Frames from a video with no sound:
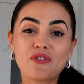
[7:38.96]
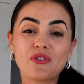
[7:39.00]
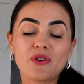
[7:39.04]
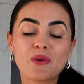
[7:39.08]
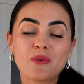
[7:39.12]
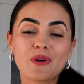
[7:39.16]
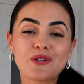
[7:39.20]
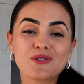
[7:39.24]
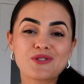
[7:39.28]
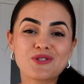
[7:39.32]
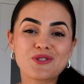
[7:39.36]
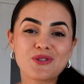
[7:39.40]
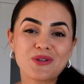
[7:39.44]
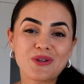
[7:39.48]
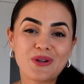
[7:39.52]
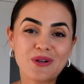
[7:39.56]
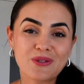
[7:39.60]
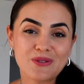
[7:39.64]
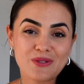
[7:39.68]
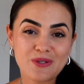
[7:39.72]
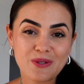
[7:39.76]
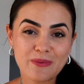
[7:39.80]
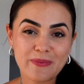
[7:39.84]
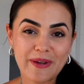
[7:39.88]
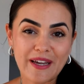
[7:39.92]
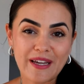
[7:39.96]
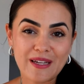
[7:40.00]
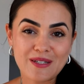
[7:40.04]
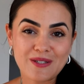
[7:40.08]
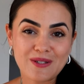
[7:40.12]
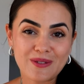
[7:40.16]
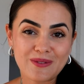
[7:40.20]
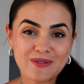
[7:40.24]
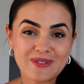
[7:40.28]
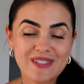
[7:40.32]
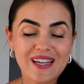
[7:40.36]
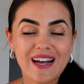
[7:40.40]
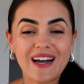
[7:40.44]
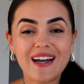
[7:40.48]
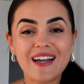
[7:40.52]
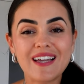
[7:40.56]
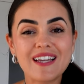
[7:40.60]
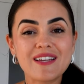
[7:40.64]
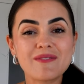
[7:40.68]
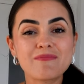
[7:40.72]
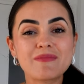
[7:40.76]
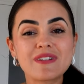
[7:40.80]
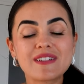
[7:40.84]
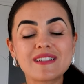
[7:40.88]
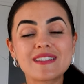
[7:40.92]
If you want to go to bed on
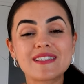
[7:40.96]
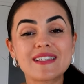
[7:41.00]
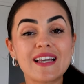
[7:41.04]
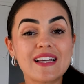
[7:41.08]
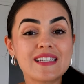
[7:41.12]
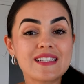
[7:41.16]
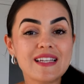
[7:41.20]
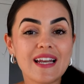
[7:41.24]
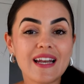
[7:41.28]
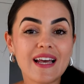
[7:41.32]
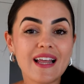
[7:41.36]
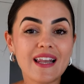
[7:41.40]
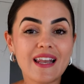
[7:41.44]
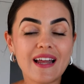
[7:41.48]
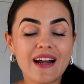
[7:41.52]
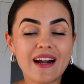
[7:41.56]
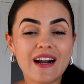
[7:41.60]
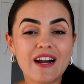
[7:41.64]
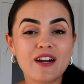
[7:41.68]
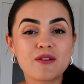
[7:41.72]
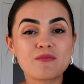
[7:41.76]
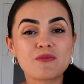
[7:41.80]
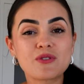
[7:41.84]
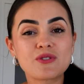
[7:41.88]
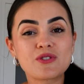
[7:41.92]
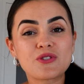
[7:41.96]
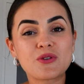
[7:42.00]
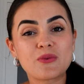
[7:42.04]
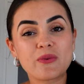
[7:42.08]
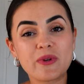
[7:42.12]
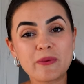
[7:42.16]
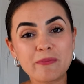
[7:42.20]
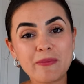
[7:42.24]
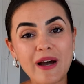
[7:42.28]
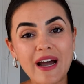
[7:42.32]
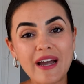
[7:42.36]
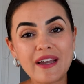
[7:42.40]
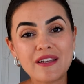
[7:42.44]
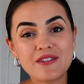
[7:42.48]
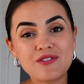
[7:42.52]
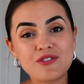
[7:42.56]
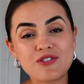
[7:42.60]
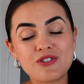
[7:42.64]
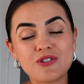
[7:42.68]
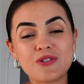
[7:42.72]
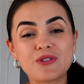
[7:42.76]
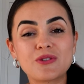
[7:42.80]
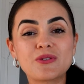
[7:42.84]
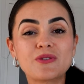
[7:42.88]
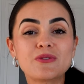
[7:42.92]
time, set an alarm to remind
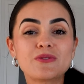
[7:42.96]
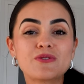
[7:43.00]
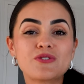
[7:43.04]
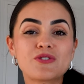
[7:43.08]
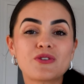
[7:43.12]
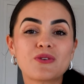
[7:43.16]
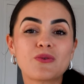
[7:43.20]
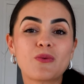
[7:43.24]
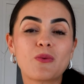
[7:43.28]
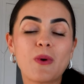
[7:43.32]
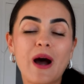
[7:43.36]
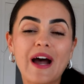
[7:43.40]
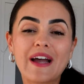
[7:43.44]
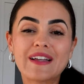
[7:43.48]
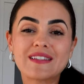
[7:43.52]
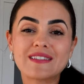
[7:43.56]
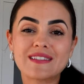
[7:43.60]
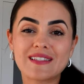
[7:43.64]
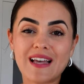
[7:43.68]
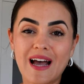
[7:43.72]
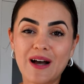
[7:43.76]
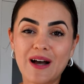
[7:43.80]
you to wind